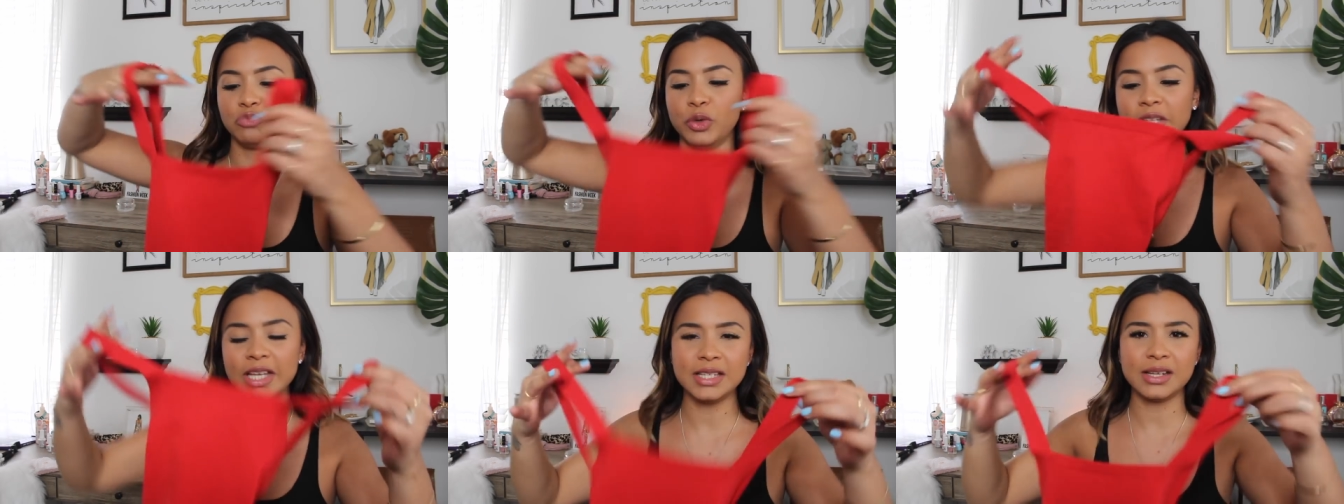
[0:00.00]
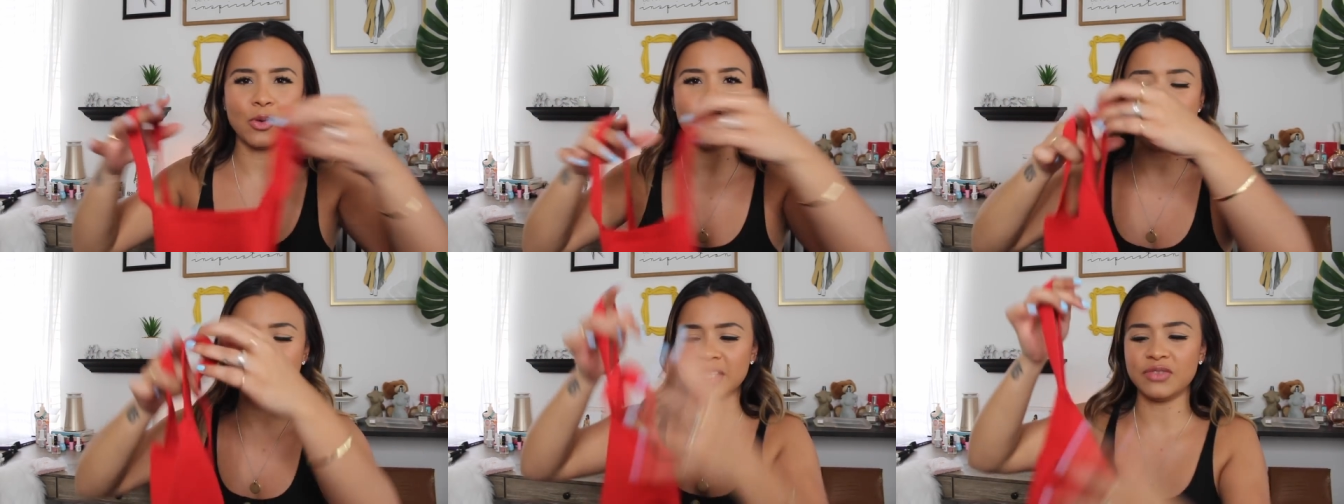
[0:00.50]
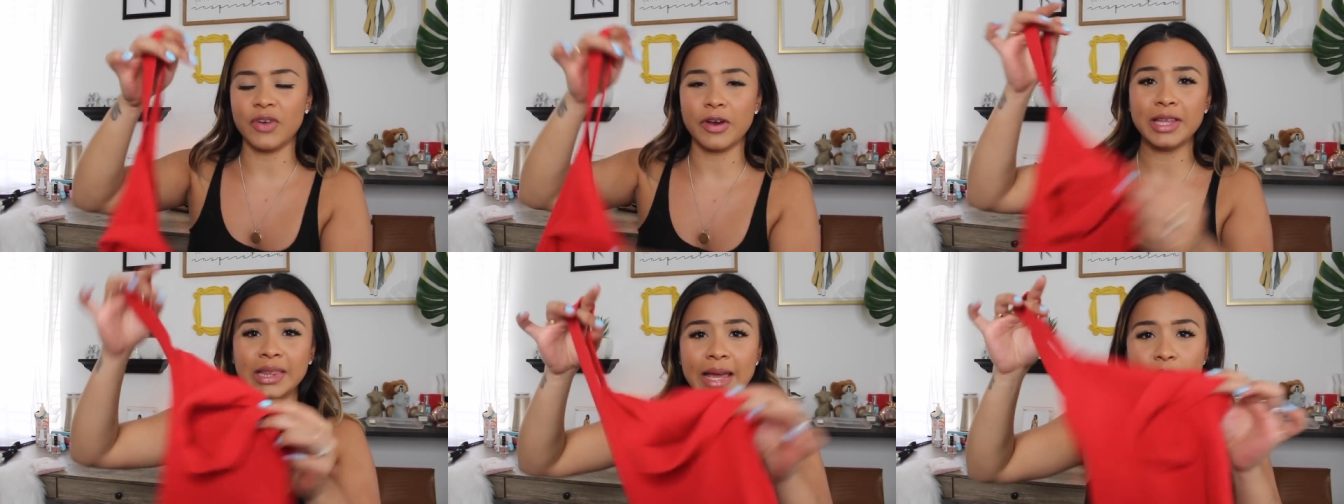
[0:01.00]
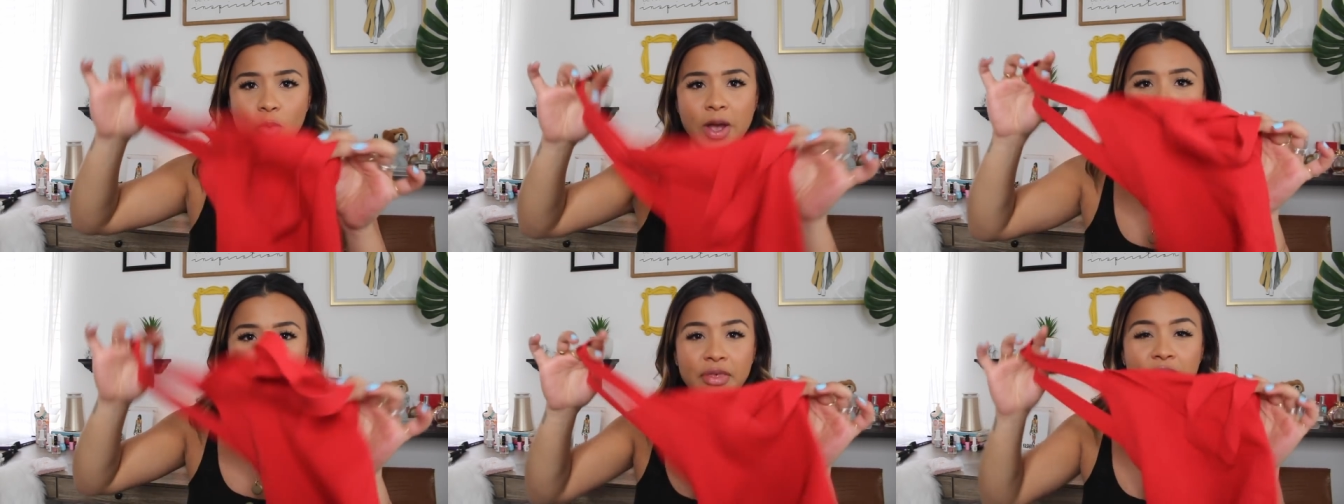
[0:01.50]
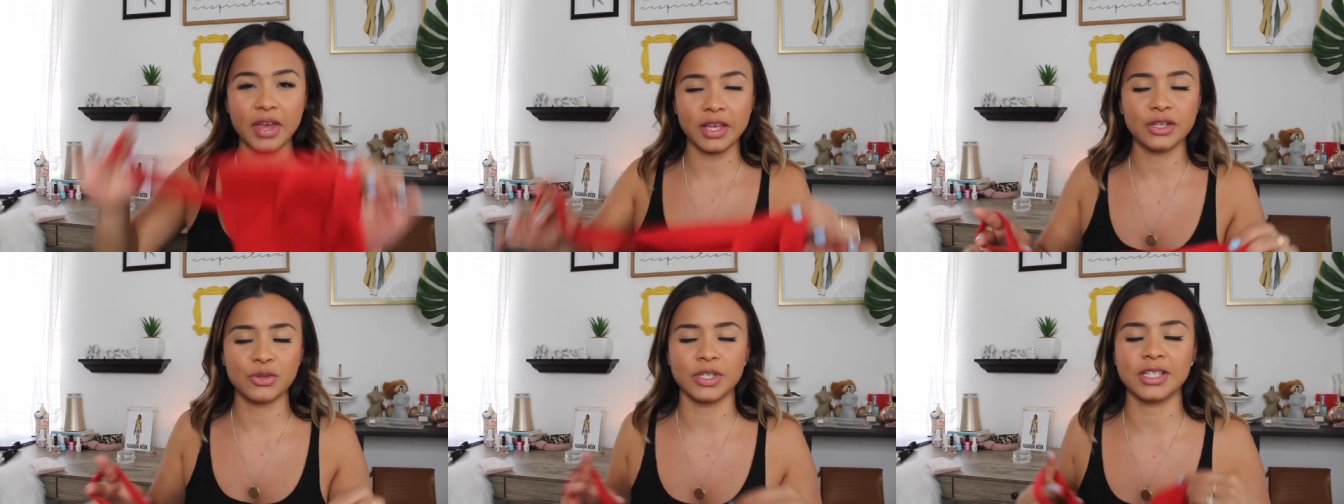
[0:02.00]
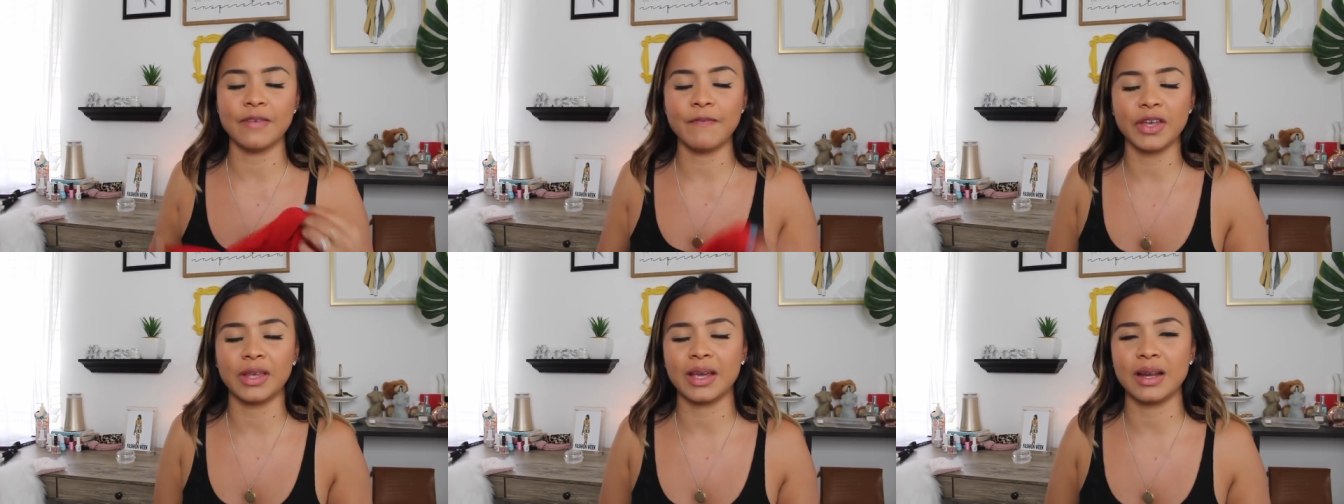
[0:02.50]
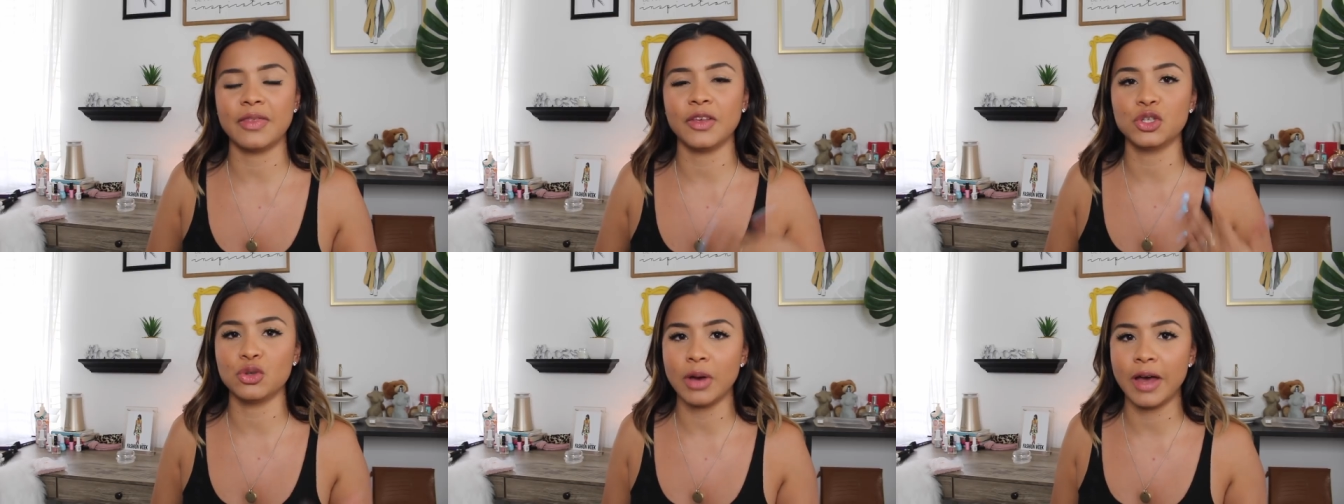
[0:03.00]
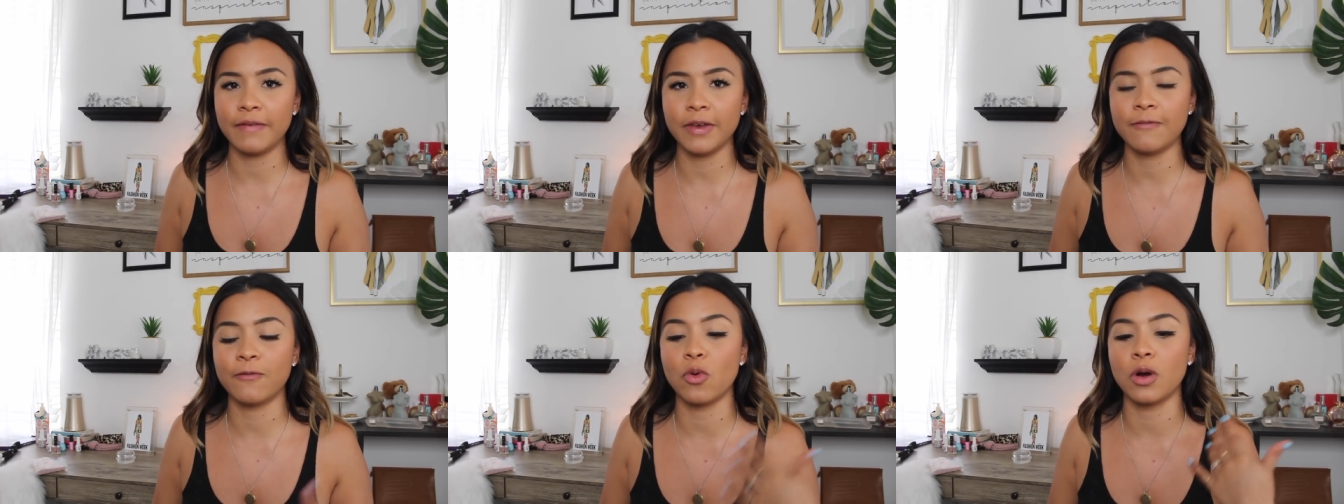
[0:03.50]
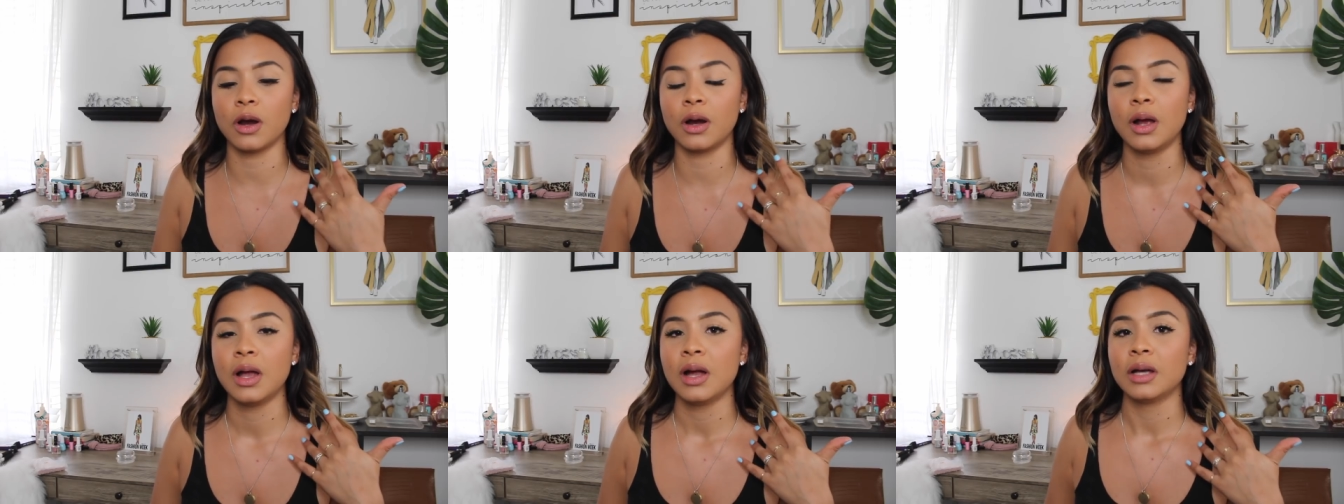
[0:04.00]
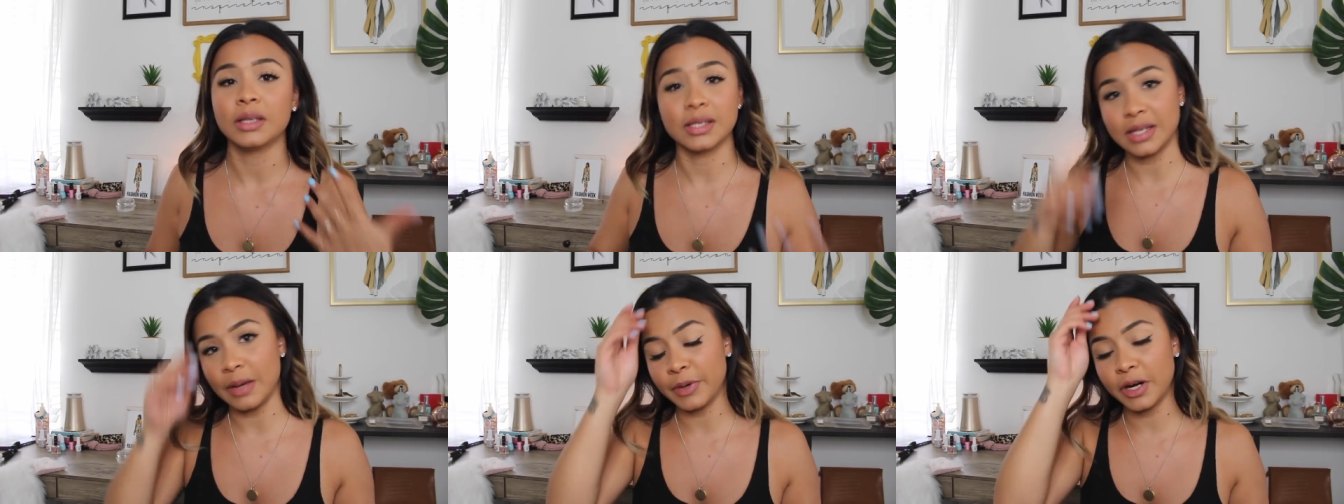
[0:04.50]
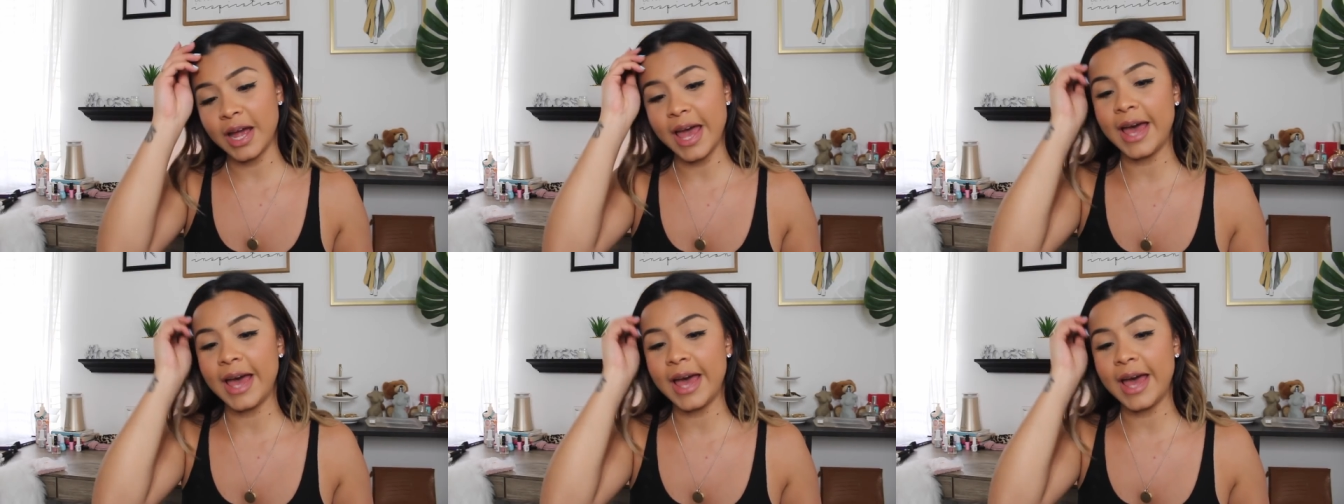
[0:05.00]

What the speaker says: really easy to wear, and it's very lightweight and thin, so it doesn't feel like anything too heavy for the summer.